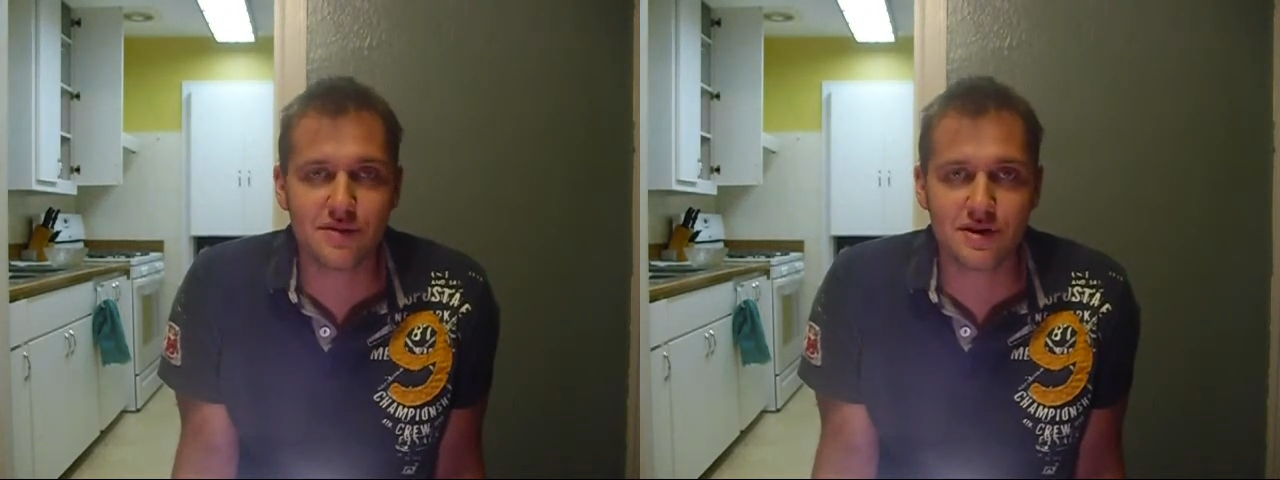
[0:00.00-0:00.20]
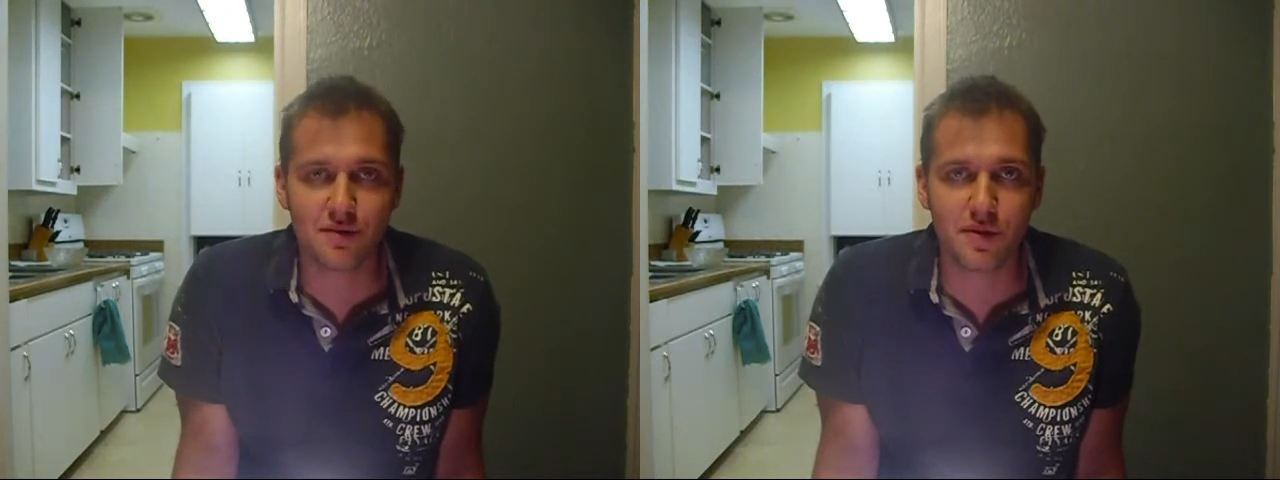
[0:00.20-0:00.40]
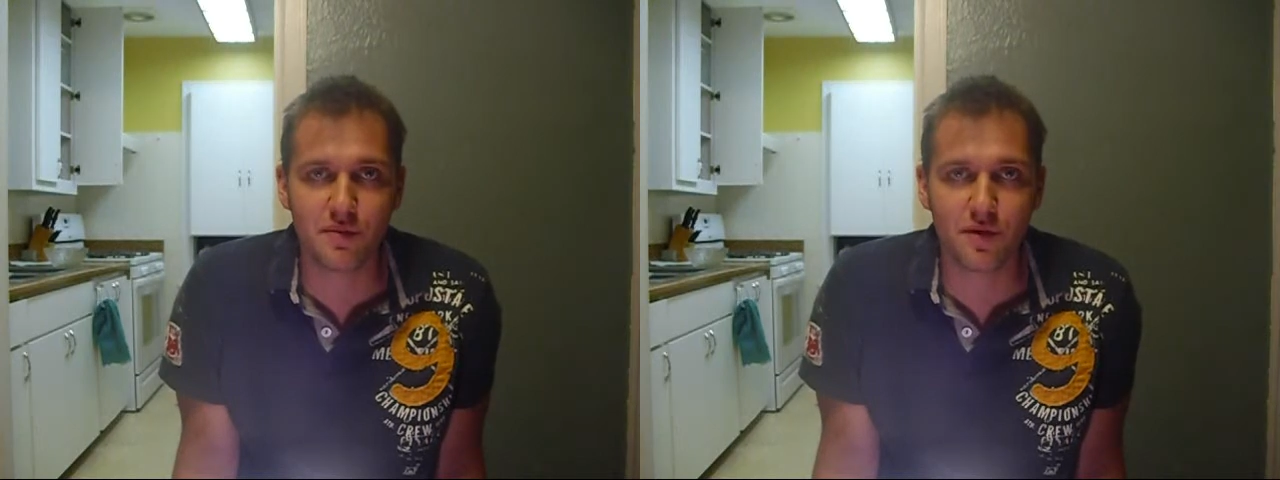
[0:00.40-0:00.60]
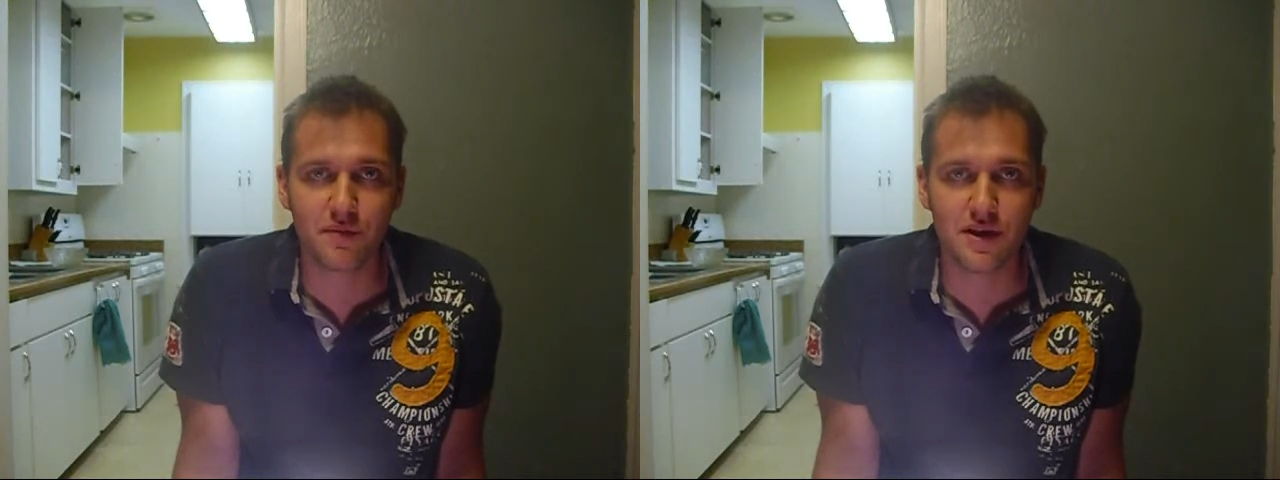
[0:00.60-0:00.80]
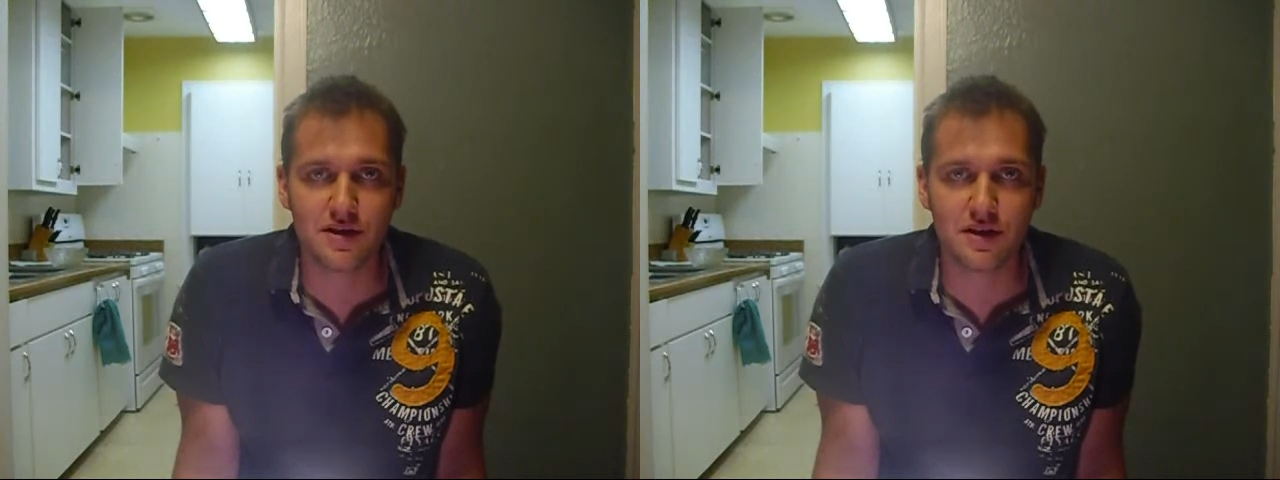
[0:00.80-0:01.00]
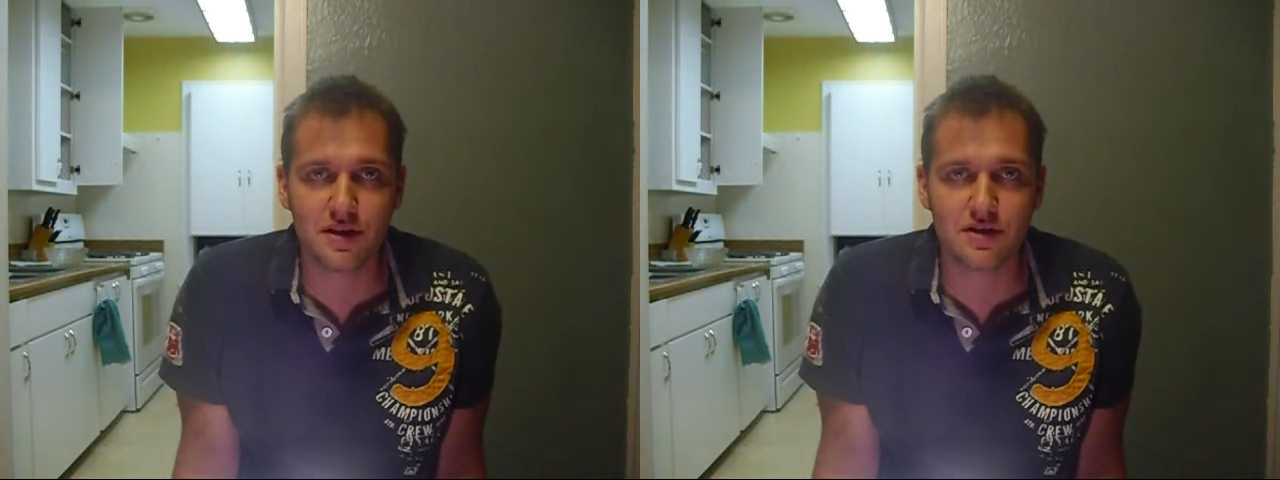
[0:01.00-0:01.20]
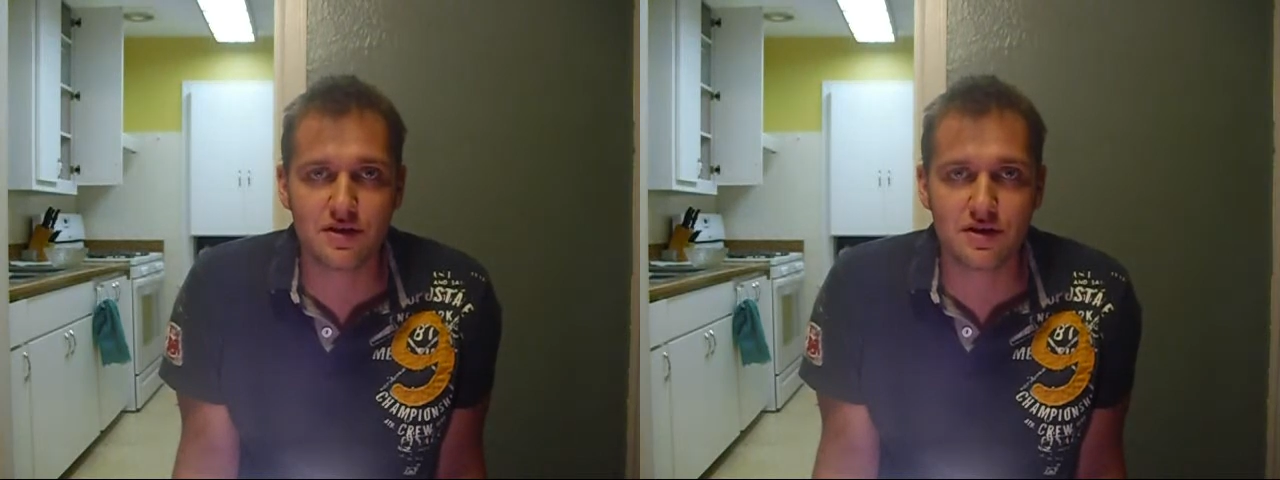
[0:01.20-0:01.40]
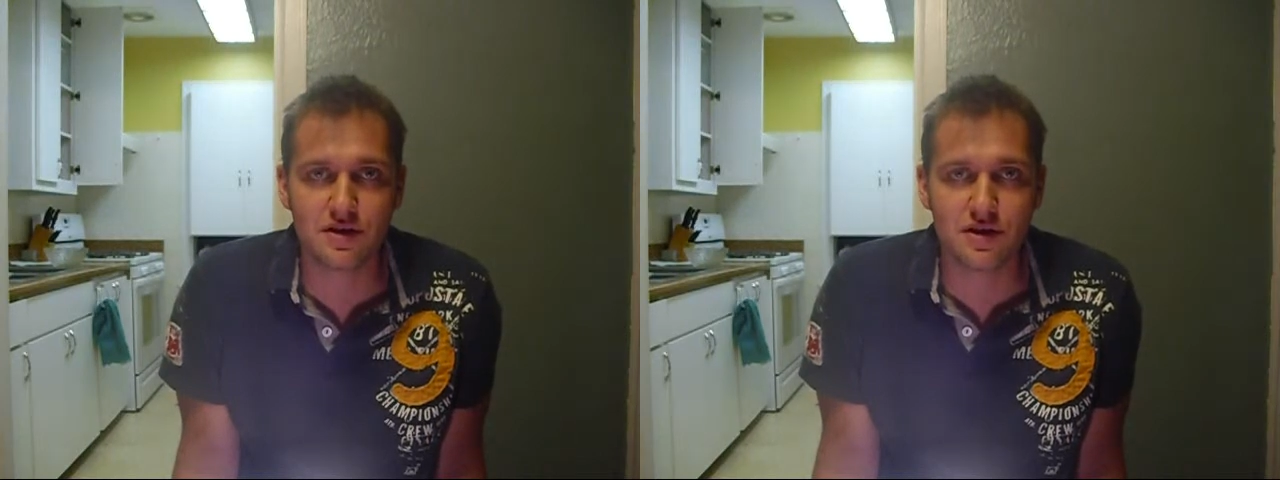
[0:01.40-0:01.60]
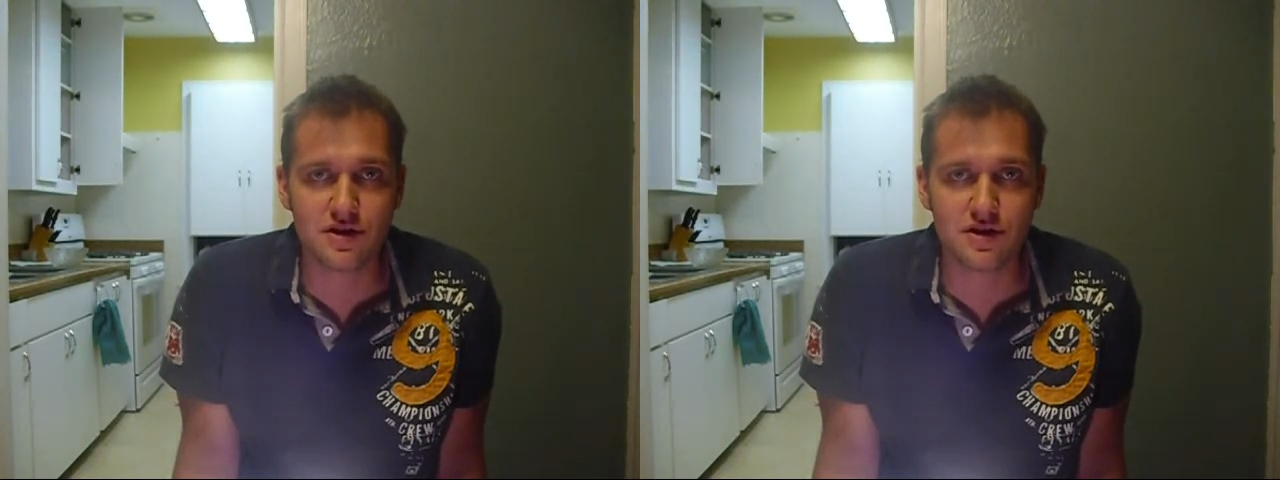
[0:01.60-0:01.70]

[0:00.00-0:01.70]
Some people have mentioned the